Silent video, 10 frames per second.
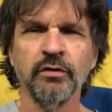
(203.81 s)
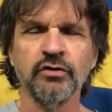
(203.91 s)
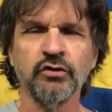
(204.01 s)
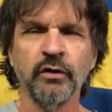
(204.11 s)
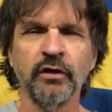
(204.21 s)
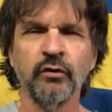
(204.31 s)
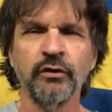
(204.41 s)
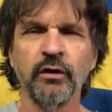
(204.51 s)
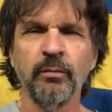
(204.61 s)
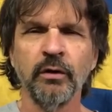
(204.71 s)
strict with
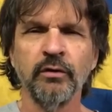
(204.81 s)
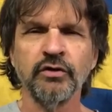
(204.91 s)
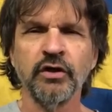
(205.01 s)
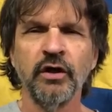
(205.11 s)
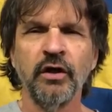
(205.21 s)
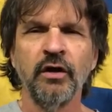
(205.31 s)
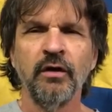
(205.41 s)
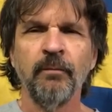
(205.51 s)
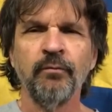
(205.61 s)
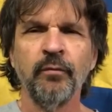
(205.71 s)
their approach.
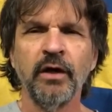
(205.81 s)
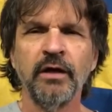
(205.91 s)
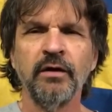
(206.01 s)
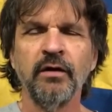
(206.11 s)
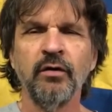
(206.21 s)
But